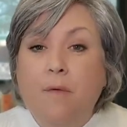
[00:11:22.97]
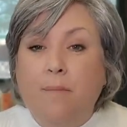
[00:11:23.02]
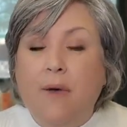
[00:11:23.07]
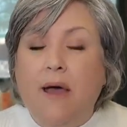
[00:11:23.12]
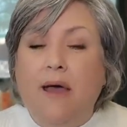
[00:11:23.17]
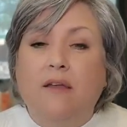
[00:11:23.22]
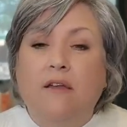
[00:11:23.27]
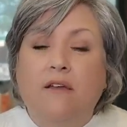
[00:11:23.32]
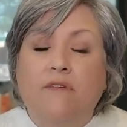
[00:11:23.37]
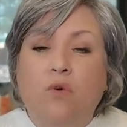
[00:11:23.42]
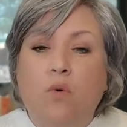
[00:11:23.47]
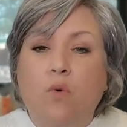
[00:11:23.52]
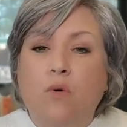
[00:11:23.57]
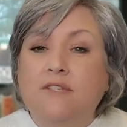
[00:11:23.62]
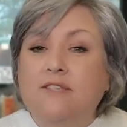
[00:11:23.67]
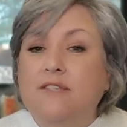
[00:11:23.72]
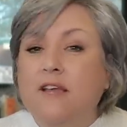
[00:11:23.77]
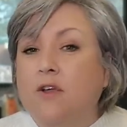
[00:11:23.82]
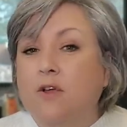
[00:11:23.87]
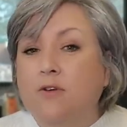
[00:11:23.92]
But of
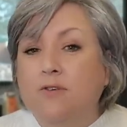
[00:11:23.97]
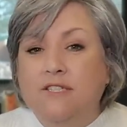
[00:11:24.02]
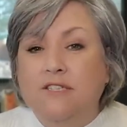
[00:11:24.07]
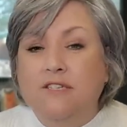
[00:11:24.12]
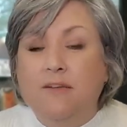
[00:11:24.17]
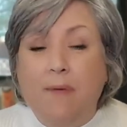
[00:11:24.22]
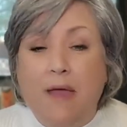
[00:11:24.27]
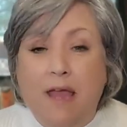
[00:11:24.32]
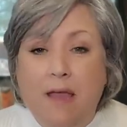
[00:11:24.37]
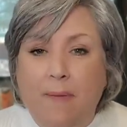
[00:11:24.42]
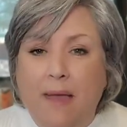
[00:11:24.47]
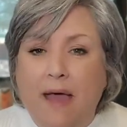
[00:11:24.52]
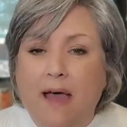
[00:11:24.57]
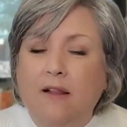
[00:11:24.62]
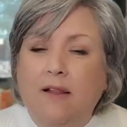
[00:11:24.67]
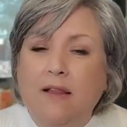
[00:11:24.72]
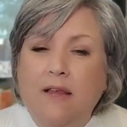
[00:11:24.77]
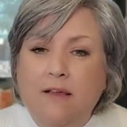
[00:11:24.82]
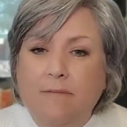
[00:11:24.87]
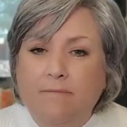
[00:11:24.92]
course, that goes into
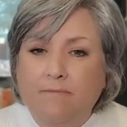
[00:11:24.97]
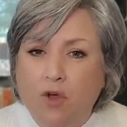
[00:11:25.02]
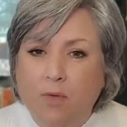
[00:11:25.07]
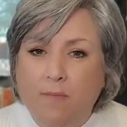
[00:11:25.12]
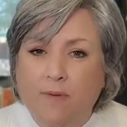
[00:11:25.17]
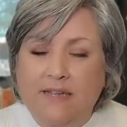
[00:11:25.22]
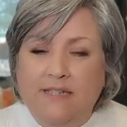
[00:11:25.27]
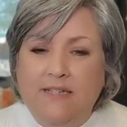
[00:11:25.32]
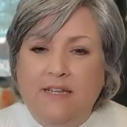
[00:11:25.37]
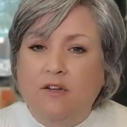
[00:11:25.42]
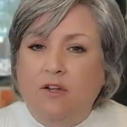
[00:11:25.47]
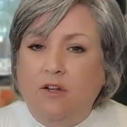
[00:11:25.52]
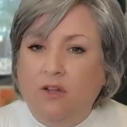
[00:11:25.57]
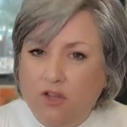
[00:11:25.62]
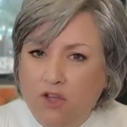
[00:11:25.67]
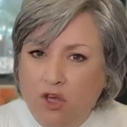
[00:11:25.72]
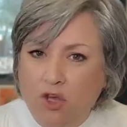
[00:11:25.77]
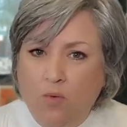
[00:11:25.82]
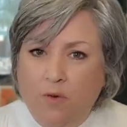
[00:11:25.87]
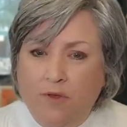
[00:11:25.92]
PayPal. No big
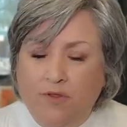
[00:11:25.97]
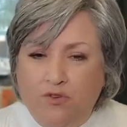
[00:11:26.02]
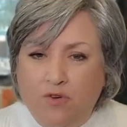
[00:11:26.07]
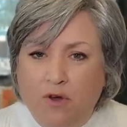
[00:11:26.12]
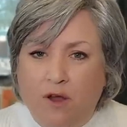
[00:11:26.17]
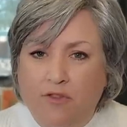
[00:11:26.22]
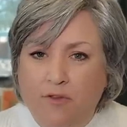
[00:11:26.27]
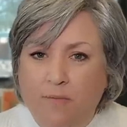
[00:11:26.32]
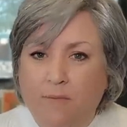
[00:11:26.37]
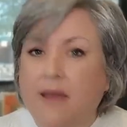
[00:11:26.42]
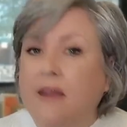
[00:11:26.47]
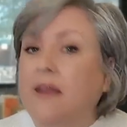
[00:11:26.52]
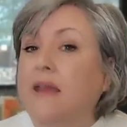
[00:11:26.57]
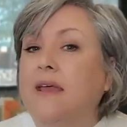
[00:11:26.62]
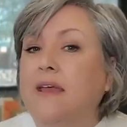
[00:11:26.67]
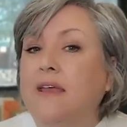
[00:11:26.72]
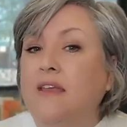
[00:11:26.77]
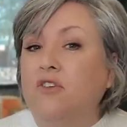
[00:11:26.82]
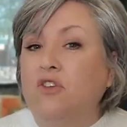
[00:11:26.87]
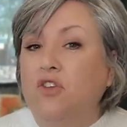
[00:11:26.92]
deal. You withdraw the
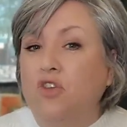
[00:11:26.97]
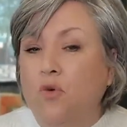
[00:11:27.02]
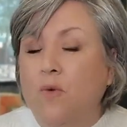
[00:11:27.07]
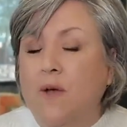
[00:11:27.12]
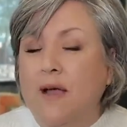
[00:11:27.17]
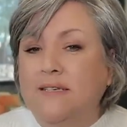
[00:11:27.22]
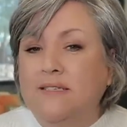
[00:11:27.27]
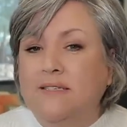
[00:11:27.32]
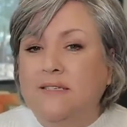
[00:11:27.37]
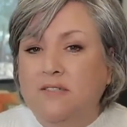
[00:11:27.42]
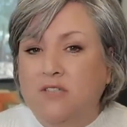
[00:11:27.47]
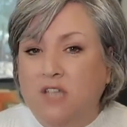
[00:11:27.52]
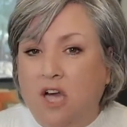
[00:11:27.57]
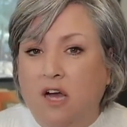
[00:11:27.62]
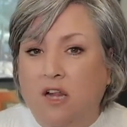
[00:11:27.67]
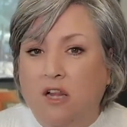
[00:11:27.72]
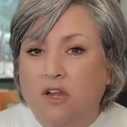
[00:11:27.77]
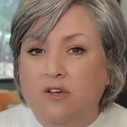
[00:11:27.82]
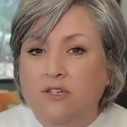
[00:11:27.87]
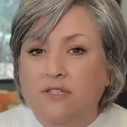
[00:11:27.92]
money in US
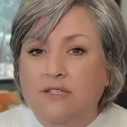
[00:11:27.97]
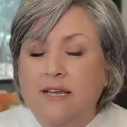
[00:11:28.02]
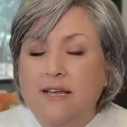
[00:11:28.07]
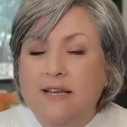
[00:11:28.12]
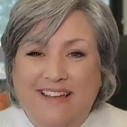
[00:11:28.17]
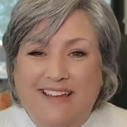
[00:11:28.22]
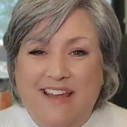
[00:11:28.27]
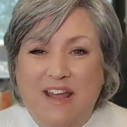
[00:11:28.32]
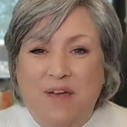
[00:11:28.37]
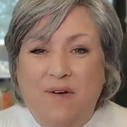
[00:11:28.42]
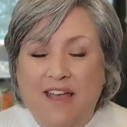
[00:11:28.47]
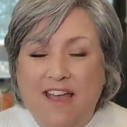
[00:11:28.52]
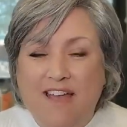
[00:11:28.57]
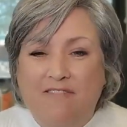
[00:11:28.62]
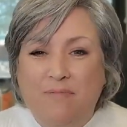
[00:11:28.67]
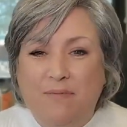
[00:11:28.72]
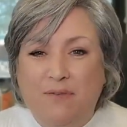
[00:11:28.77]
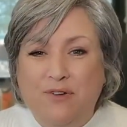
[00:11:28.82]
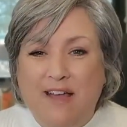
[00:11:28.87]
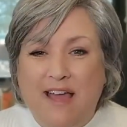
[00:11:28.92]
dollars. Now, I
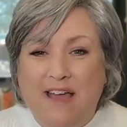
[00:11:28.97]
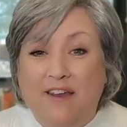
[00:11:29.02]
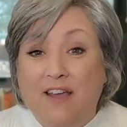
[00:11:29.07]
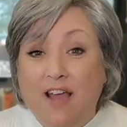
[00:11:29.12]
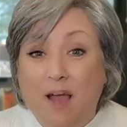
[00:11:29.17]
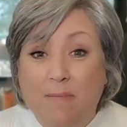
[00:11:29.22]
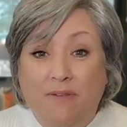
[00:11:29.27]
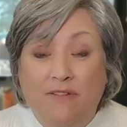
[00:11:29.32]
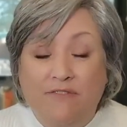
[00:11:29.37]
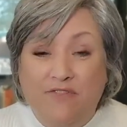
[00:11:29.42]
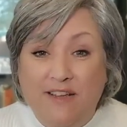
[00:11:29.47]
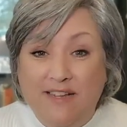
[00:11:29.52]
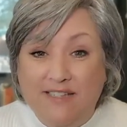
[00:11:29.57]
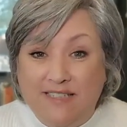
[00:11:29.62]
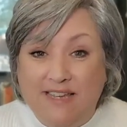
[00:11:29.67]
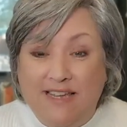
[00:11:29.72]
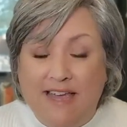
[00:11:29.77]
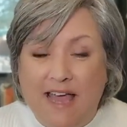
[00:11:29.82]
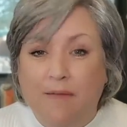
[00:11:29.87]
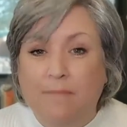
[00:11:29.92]
have blurred out a couple of
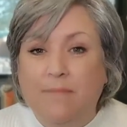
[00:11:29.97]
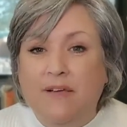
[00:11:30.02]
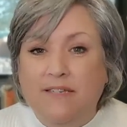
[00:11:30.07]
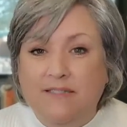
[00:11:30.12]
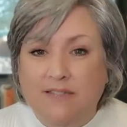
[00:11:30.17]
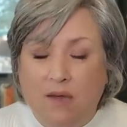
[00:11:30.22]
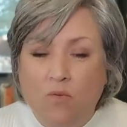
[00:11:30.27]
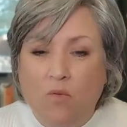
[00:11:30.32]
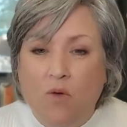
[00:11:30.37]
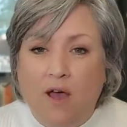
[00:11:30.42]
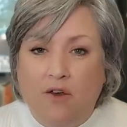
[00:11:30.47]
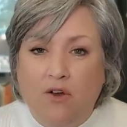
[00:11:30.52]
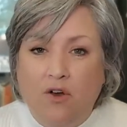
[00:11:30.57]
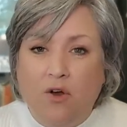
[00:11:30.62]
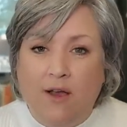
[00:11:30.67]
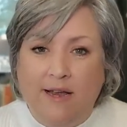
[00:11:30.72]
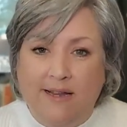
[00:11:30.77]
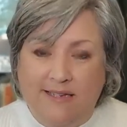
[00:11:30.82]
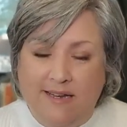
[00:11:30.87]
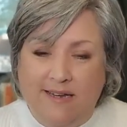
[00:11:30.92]
things again because I want
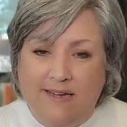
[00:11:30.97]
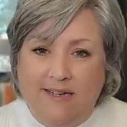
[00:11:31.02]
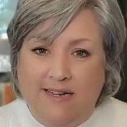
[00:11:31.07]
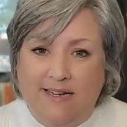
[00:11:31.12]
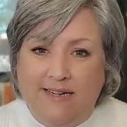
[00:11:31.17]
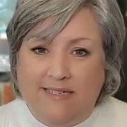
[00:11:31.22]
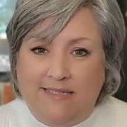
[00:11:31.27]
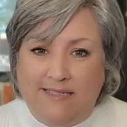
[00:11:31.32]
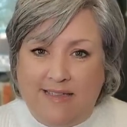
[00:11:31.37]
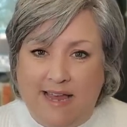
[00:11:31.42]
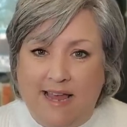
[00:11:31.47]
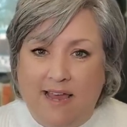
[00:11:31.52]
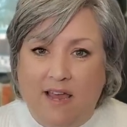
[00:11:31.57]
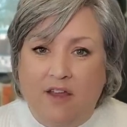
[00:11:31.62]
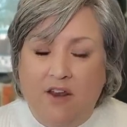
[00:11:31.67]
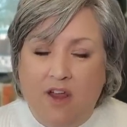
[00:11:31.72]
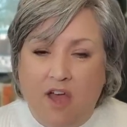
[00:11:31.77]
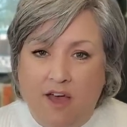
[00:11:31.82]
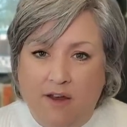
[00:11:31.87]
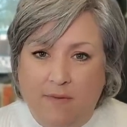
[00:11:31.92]
her identity to stay
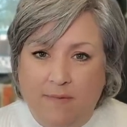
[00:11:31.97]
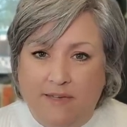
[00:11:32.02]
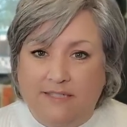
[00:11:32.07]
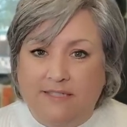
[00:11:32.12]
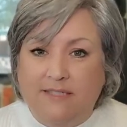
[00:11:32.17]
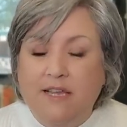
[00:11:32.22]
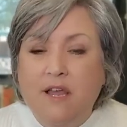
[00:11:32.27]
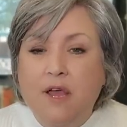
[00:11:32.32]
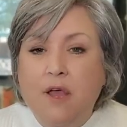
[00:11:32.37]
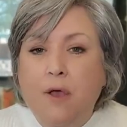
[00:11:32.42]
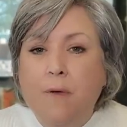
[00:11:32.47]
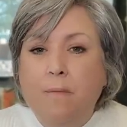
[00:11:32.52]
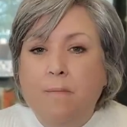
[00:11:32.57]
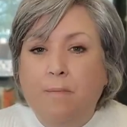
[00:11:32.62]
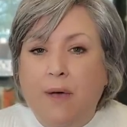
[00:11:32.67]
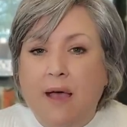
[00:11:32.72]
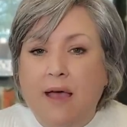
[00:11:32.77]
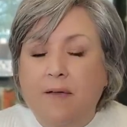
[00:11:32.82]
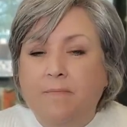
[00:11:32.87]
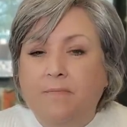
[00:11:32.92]
anonymous,
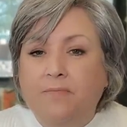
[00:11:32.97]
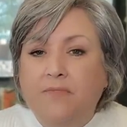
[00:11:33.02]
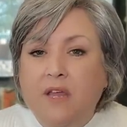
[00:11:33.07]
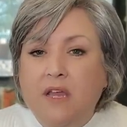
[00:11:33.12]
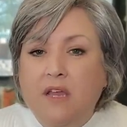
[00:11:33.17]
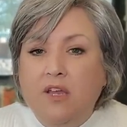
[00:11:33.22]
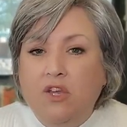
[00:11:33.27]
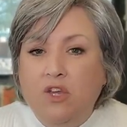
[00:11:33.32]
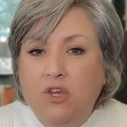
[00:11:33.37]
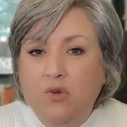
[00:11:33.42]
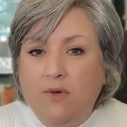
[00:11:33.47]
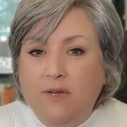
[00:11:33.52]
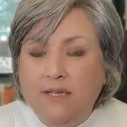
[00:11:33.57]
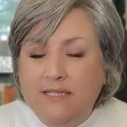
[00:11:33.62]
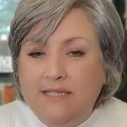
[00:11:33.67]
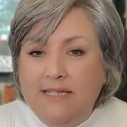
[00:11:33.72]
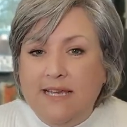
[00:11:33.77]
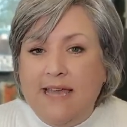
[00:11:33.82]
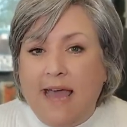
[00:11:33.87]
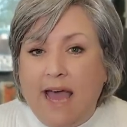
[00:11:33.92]
but you
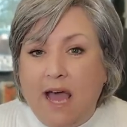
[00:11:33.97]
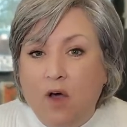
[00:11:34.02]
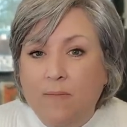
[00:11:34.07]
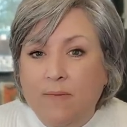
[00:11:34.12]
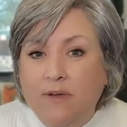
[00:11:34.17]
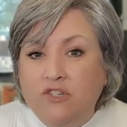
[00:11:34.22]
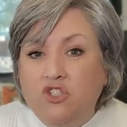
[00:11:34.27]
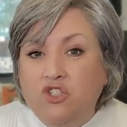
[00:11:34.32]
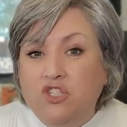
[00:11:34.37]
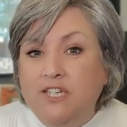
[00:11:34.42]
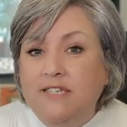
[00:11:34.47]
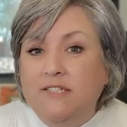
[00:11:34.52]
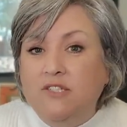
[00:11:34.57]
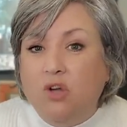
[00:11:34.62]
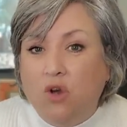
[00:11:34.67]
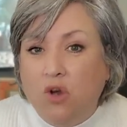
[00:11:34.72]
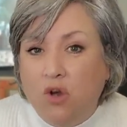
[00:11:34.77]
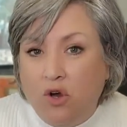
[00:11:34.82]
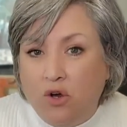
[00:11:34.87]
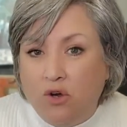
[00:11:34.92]
can see how much
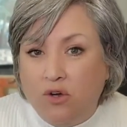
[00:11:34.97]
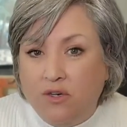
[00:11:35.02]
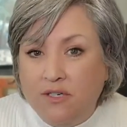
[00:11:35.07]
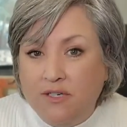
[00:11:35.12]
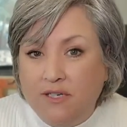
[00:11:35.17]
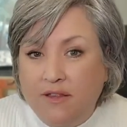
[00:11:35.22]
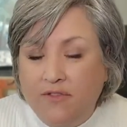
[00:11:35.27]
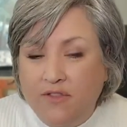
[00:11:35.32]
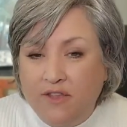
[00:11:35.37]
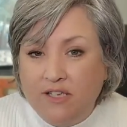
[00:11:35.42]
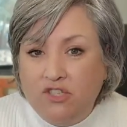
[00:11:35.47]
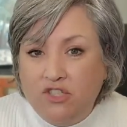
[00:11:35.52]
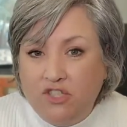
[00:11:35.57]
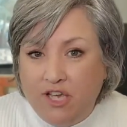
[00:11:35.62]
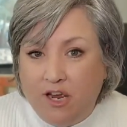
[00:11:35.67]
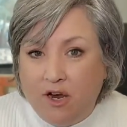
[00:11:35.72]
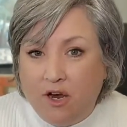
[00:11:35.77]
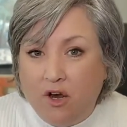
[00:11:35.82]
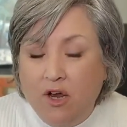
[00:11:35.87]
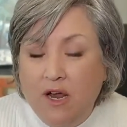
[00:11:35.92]
she's earned this
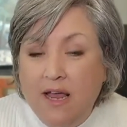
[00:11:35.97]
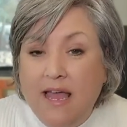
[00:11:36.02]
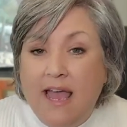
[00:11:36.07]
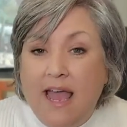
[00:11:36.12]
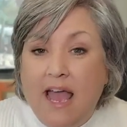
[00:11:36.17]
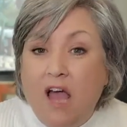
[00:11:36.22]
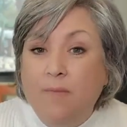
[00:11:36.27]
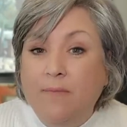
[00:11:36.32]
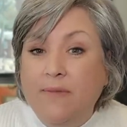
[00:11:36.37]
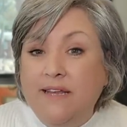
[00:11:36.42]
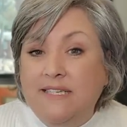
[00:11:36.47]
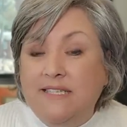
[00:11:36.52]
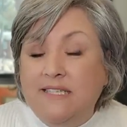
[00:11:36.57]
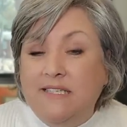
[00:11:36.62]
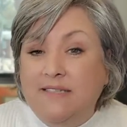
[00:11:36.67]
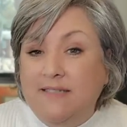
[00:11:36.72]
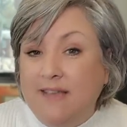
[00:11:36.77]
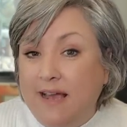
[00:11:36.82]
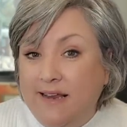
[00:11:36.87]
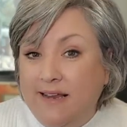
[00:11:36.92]
year, how many
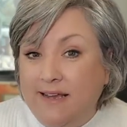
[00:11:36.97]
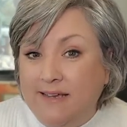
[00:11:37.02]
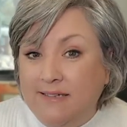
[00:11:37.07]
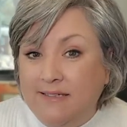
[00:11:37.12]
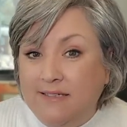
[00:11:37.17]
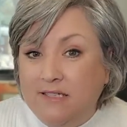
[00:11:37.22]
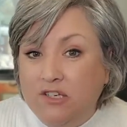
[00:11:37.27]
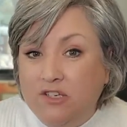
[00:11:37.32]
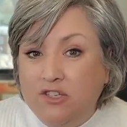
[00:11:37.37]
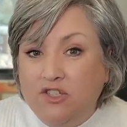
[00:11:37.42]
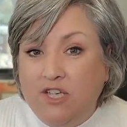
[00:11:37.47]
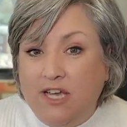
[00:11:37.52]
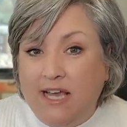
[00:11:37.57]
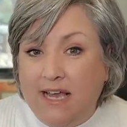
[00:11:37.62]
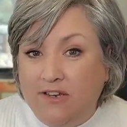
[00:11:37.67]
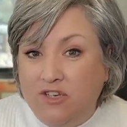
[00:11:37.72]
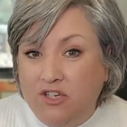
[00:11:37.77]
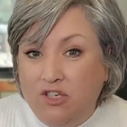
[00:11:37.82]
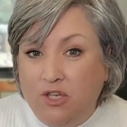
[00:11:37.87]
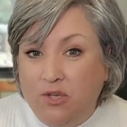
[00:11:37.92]
studies she
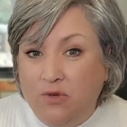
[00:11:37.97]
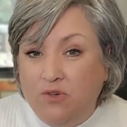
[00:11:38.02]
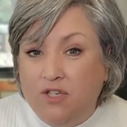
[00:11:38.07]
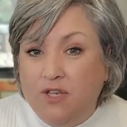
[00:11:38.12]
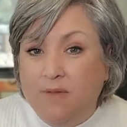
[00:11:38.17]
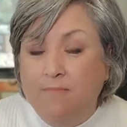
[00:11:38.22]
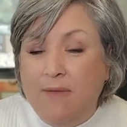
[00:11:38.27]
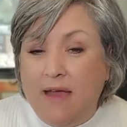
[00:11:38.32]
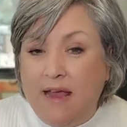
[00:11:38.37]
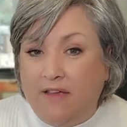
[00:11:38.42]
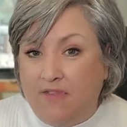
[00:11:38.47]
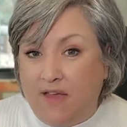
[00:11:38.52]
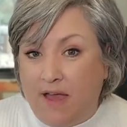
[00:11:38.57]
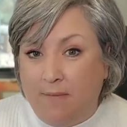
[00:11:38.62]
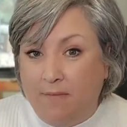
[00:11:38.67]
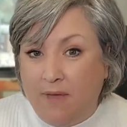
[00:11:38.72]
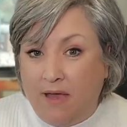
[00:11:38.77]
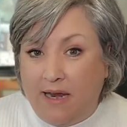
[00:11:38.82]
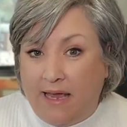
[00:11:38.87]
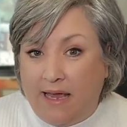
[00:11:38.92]
had to do to make
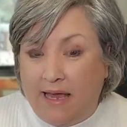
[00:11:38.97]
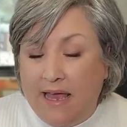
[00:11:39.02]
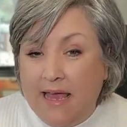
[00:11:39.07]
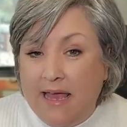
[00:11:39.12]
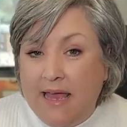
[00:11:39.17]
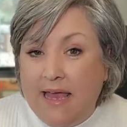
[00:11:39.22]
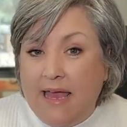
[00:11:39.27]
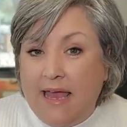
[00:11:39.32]
that money.